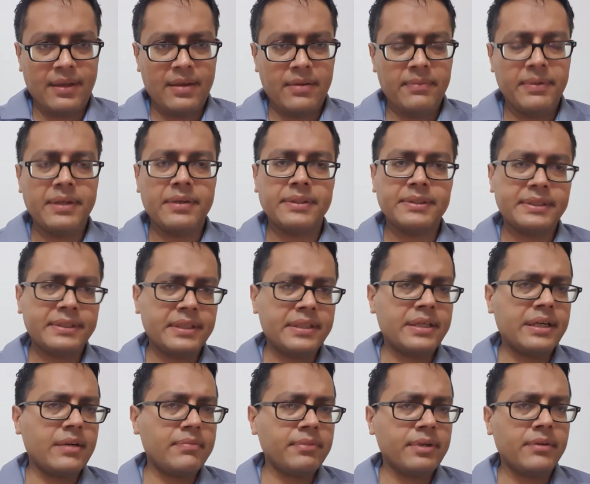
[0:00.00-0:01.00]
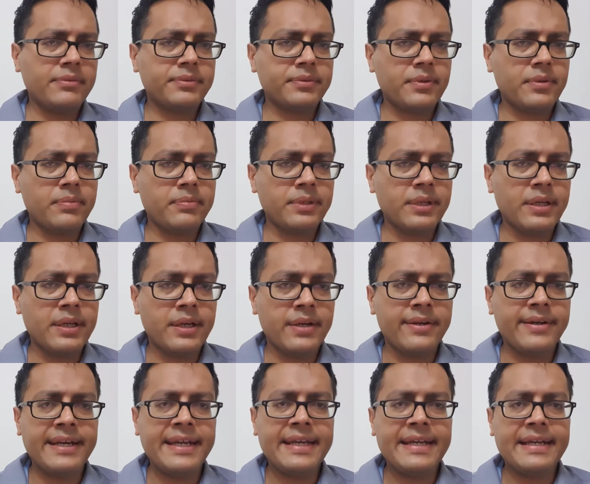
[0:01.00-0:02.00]
because the term comes from the
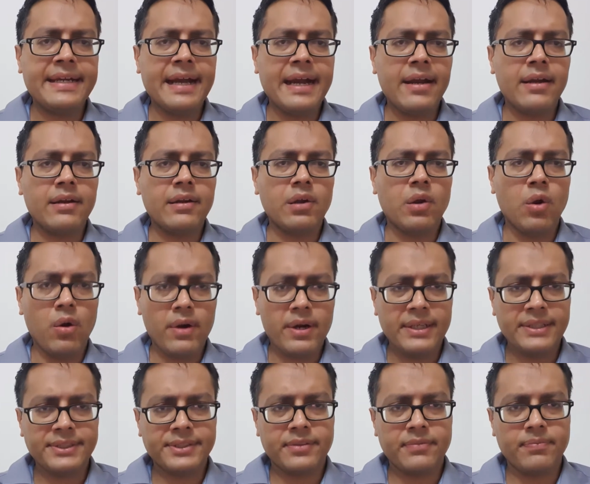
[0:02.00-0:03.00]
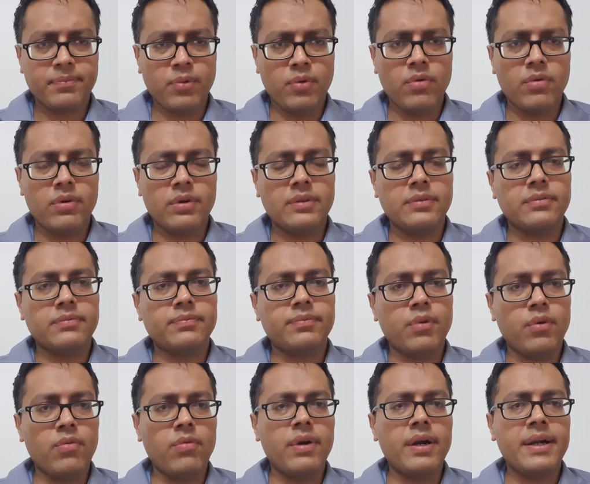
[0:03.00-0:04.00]
Greek goddess of
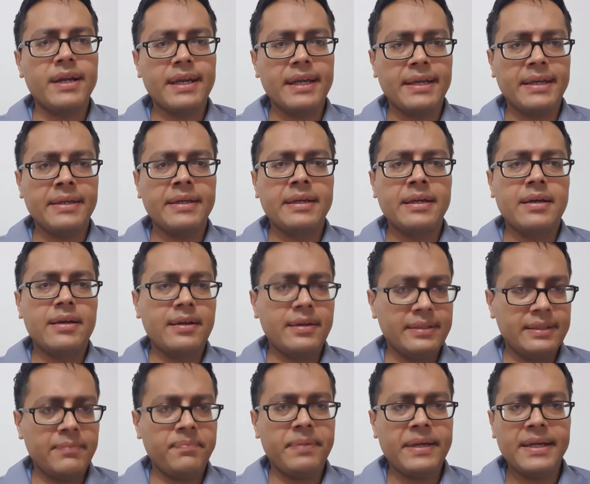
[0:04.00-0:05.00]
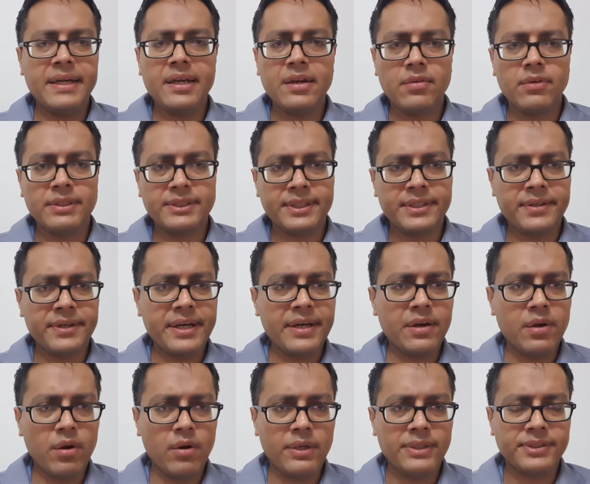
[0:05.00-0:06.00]
poverty. The penia was the Greek
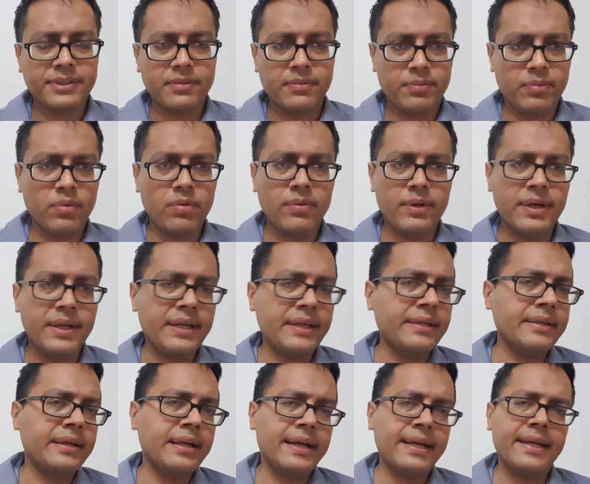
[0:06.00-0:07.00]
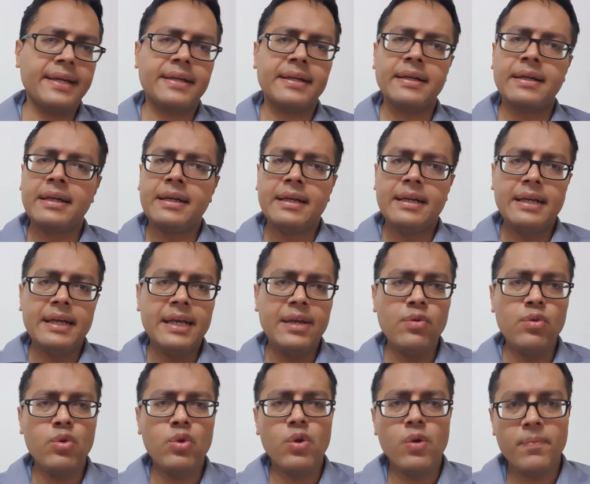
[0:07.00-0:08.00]
goddess of poverty, like
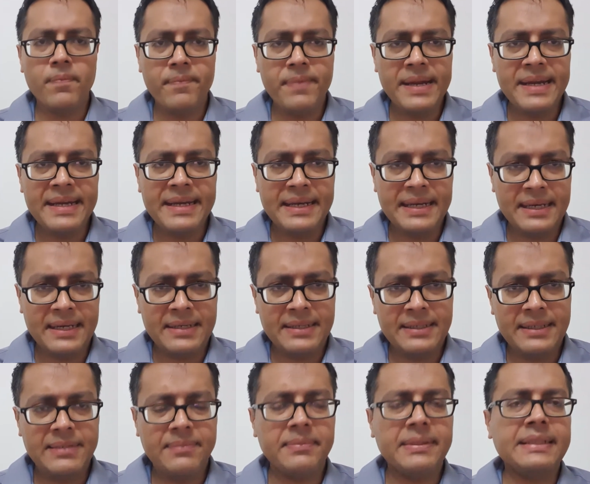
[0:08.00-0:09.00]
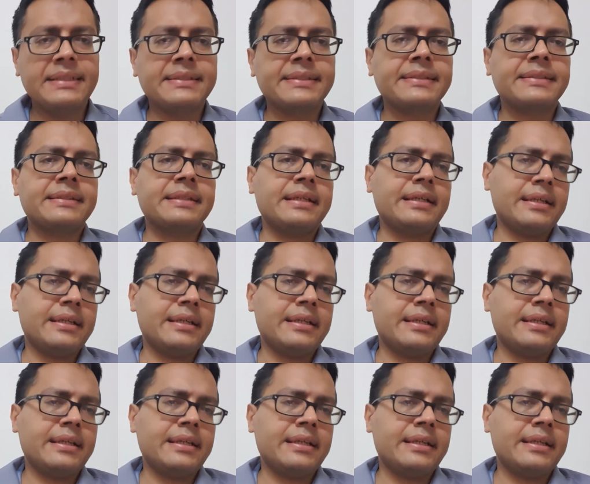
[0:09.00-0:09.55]
leukopenia. It means